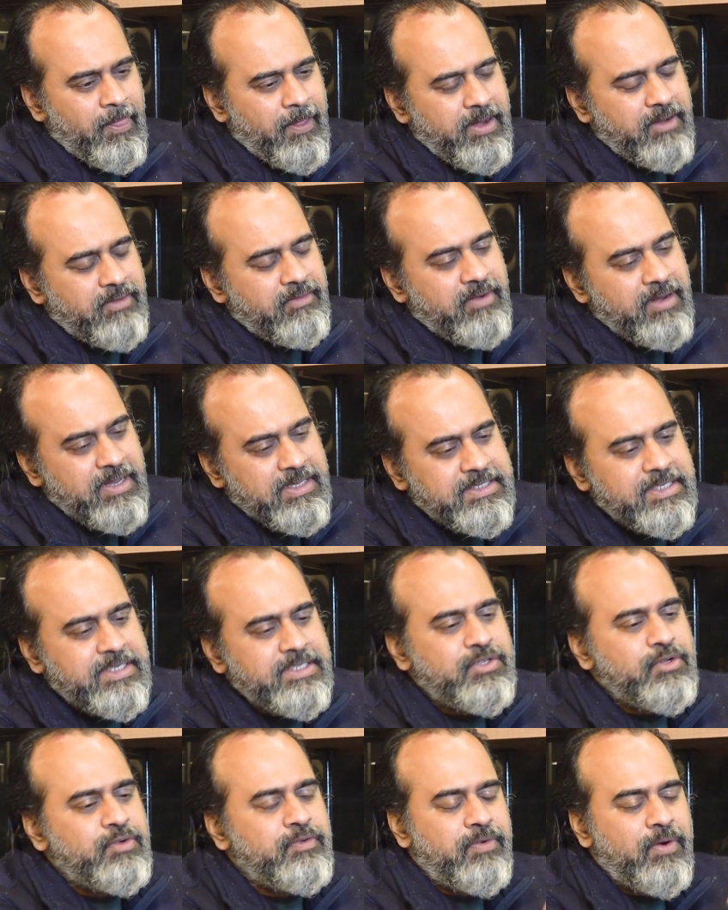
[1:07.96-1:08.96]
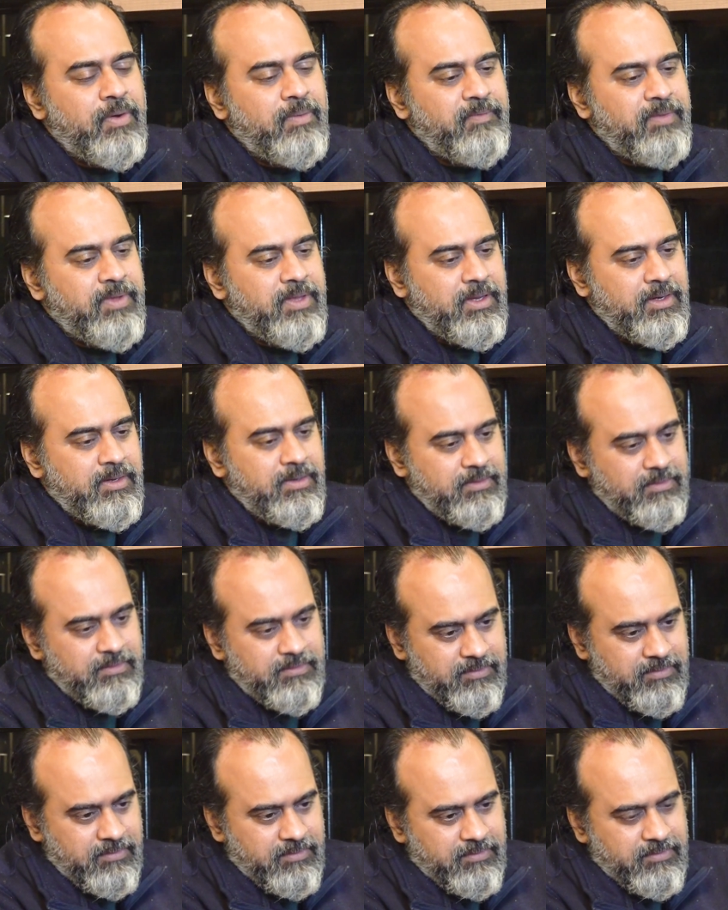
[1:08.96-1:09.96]
It raises you from within.
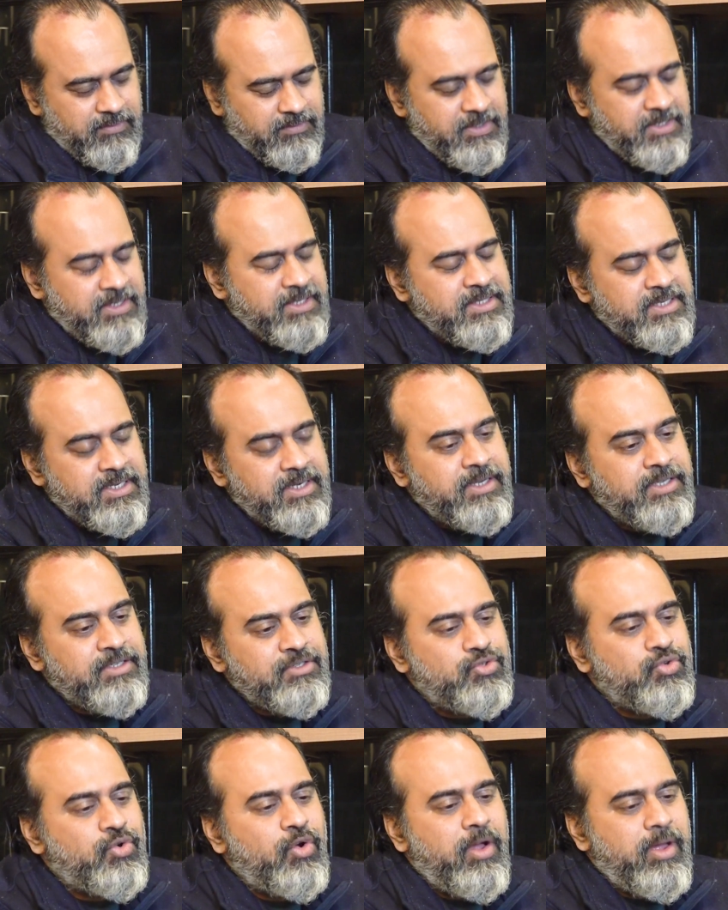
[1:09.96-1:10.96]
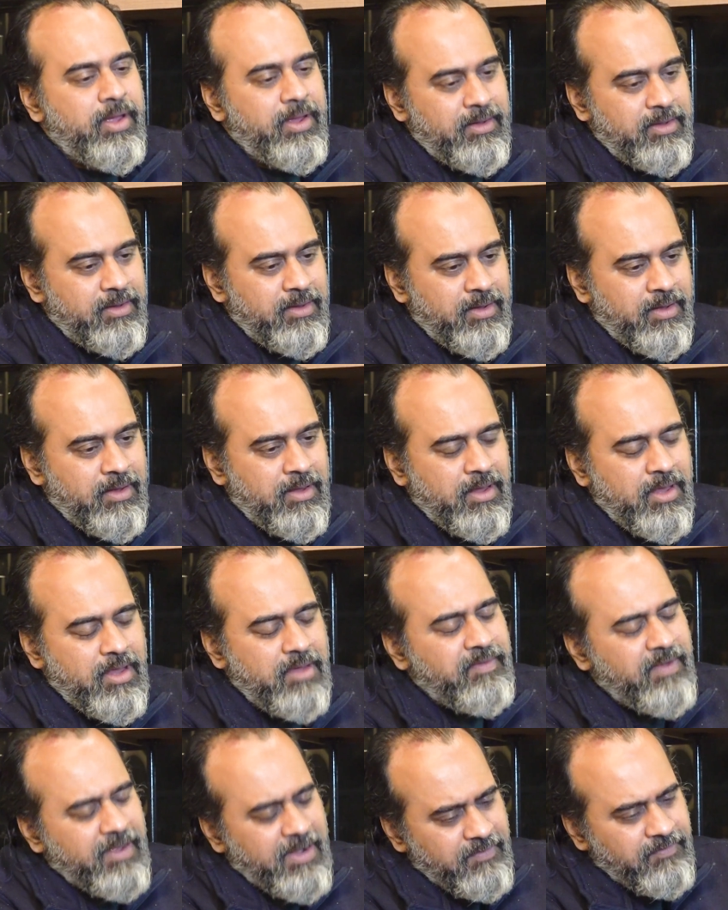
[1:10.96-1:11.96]
There is a certain joy.
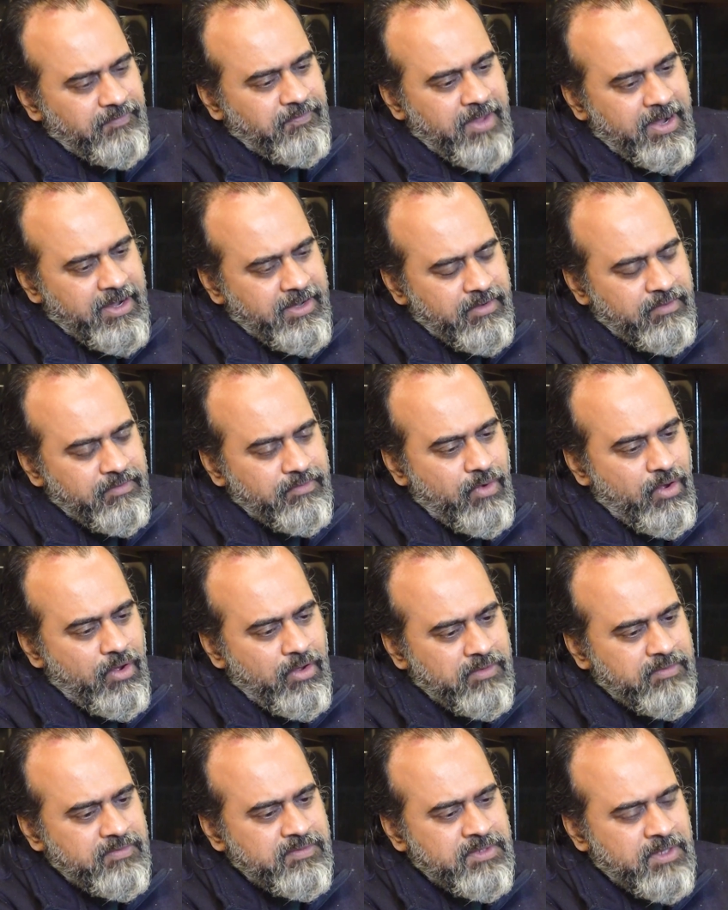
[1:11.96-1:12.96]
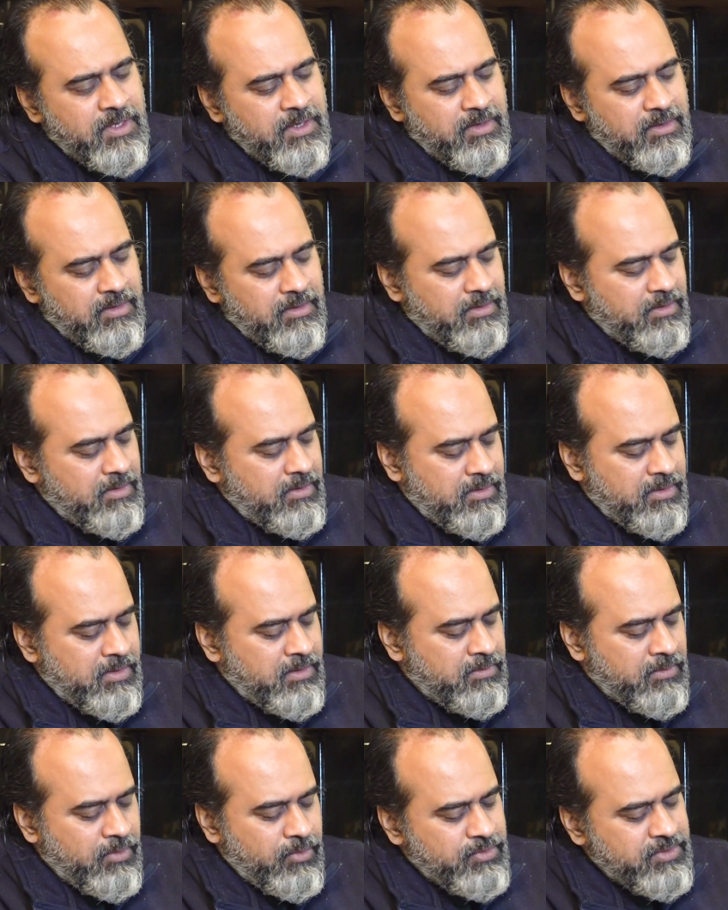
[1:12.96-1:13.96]
Even if that involves
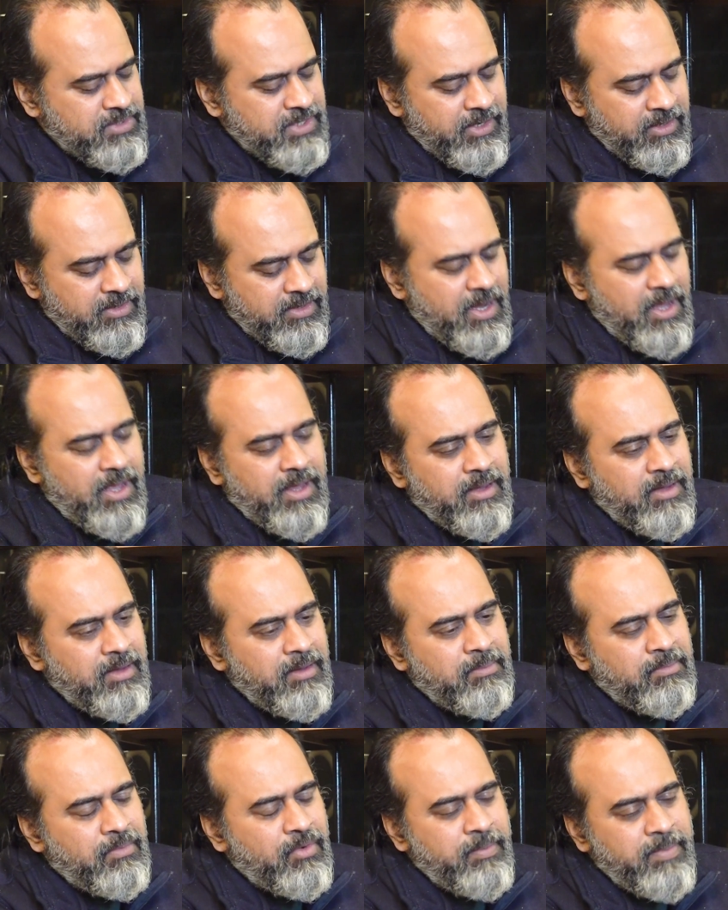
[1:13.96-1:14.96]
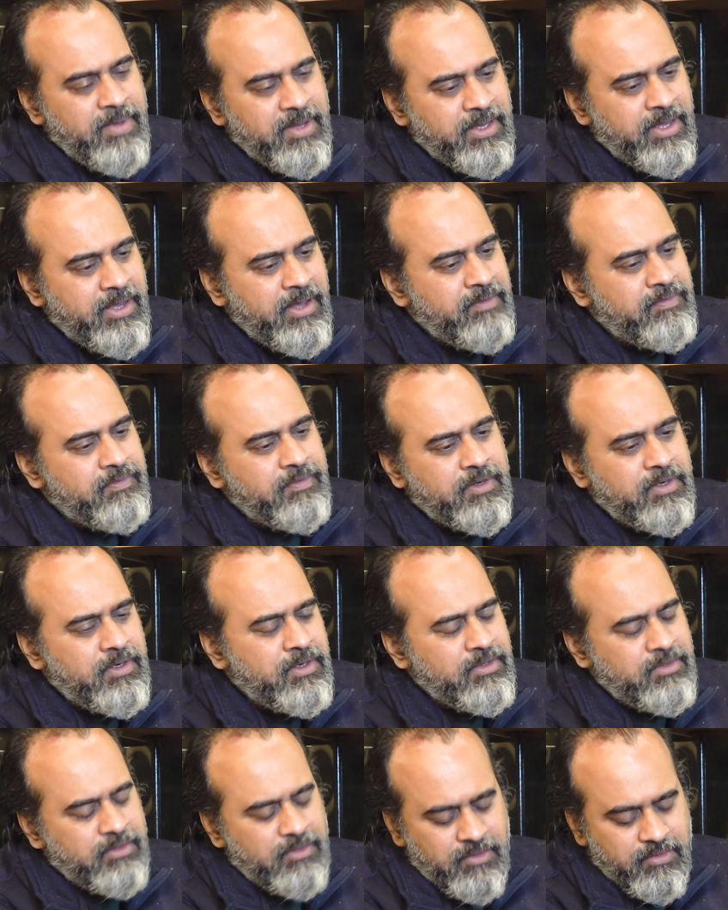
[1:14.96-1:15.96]
losing time or making
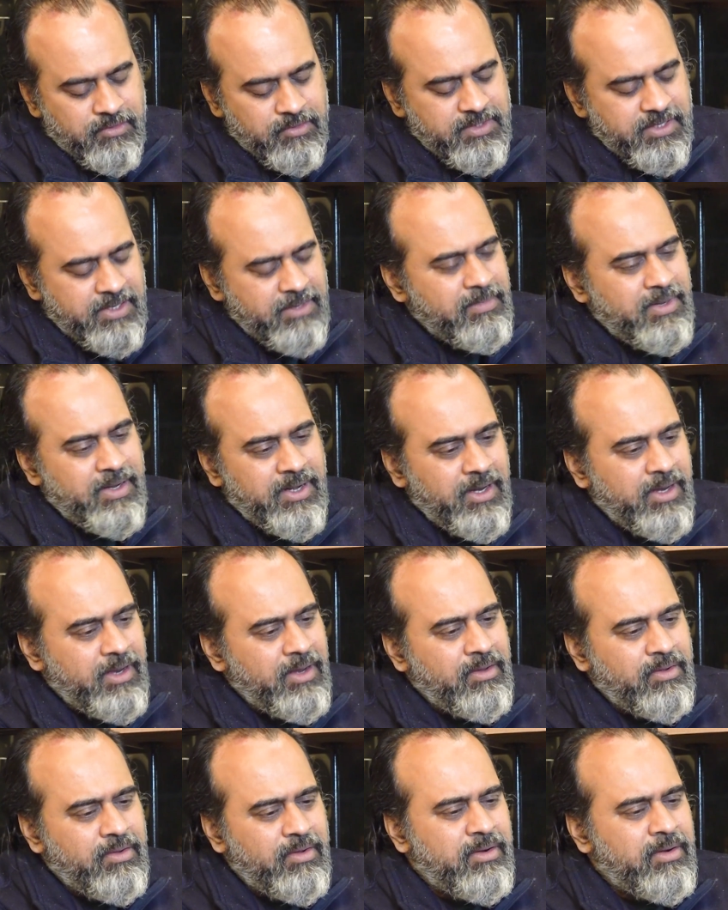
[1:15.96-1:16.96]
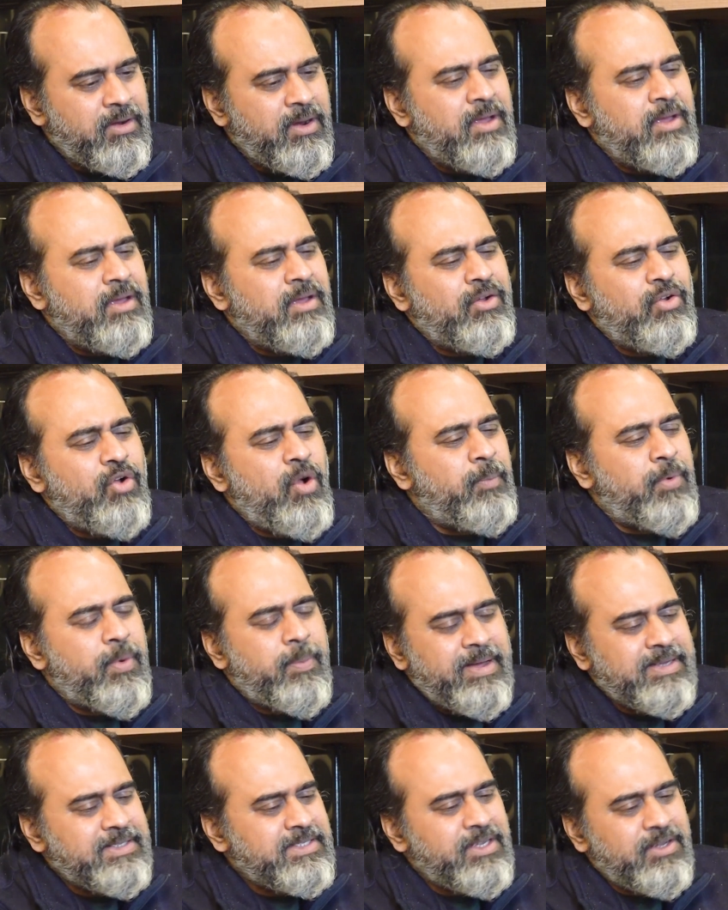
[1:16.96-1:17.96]
effort or losing money or
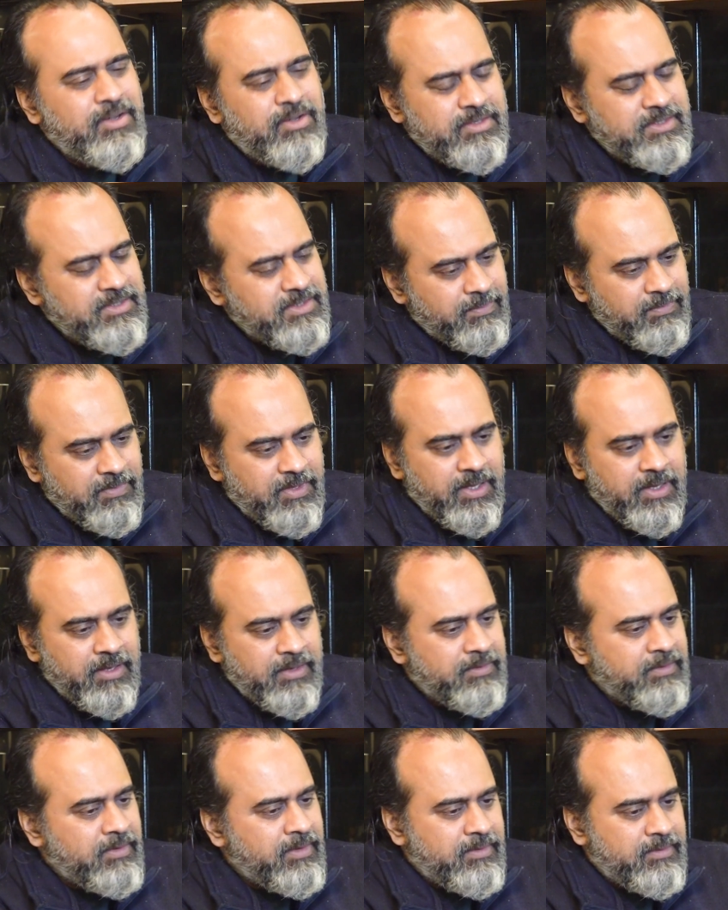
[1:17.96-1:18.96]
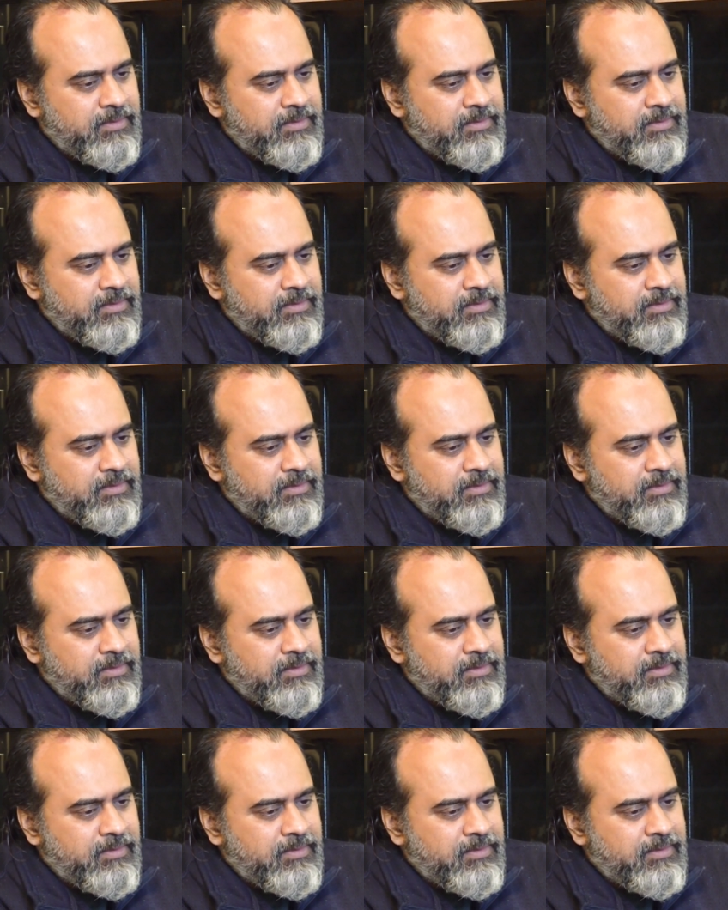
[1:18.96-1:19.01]
compromising on something,